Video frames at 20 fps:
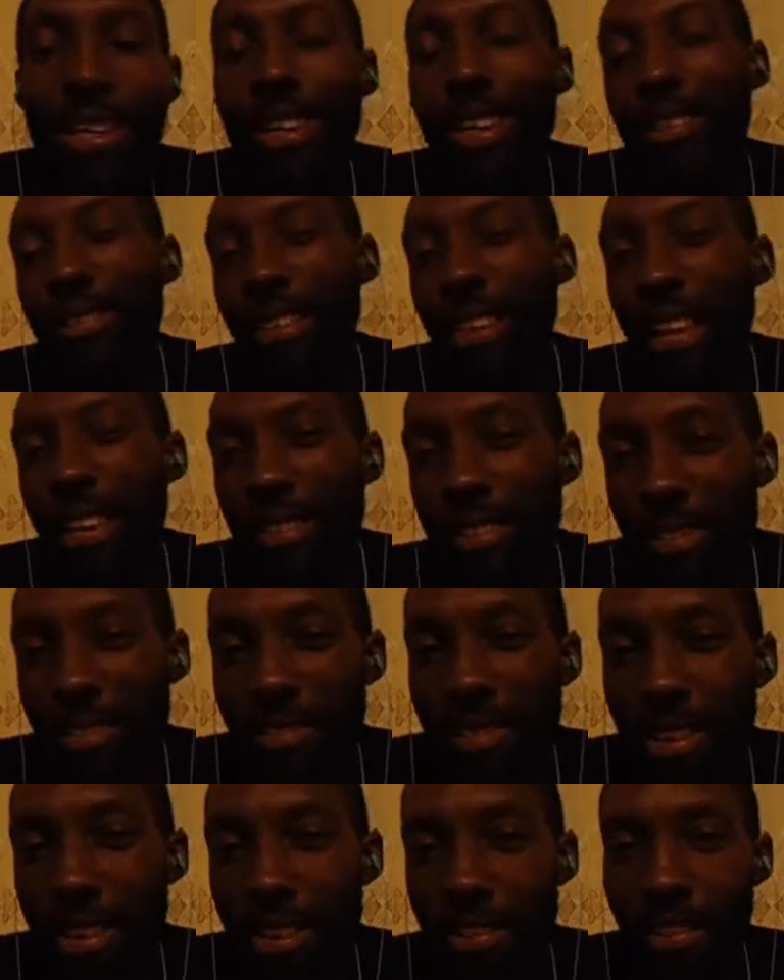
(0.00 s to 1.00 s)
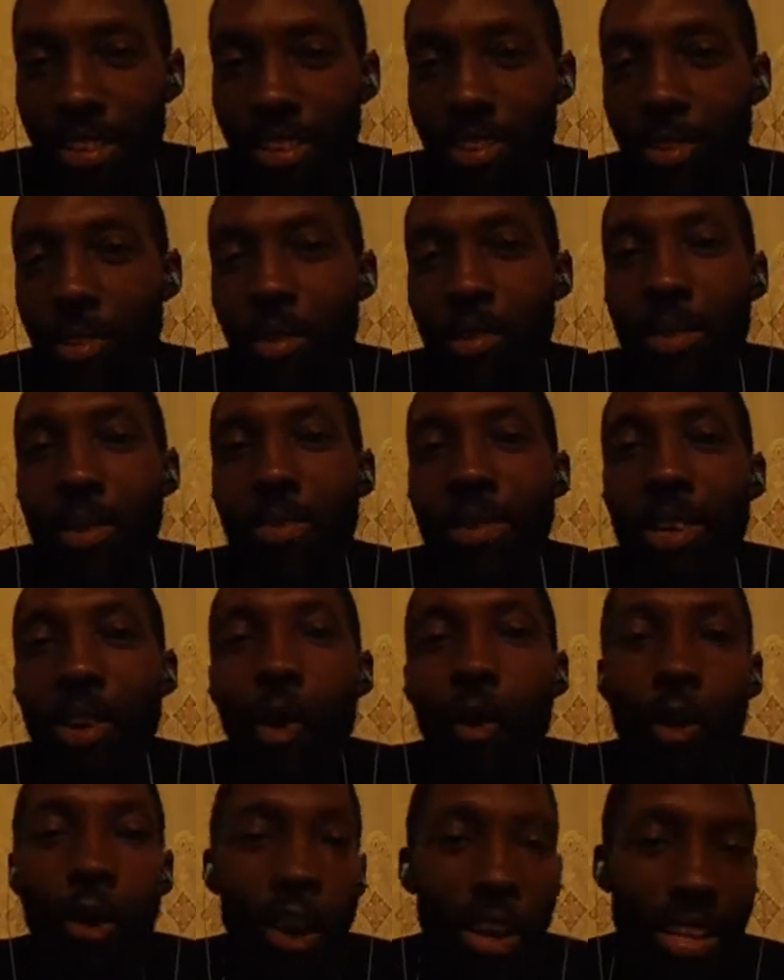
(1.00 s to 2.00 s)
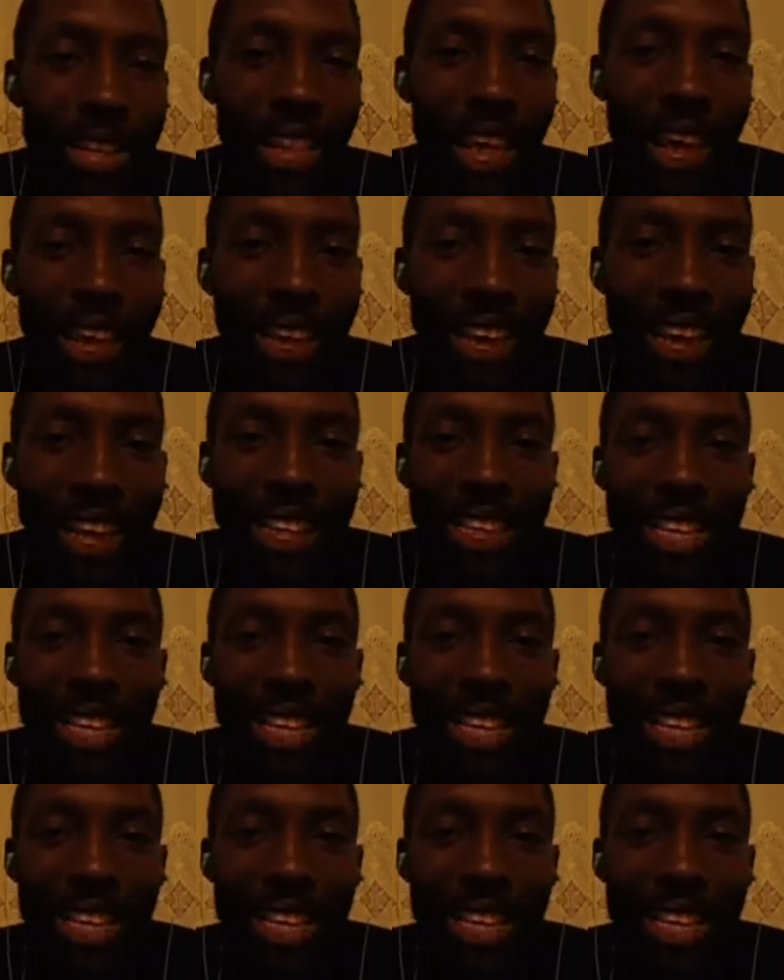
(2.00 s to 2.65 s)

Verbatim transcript: So that is crazy. You don't want to be calling in any